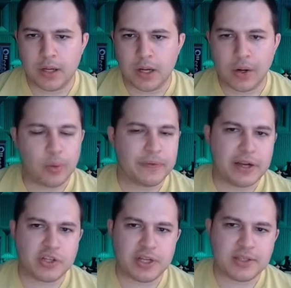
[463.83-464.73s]
All right, well, if you
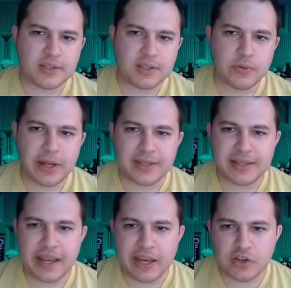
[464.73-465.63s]
had a chance to do that,
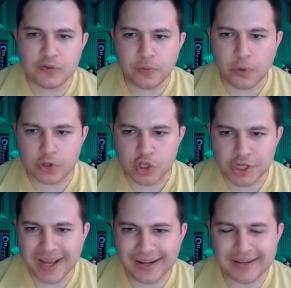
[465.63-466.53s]
it's h4
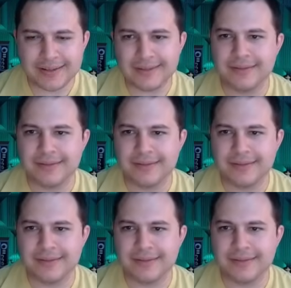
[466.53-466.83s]
check.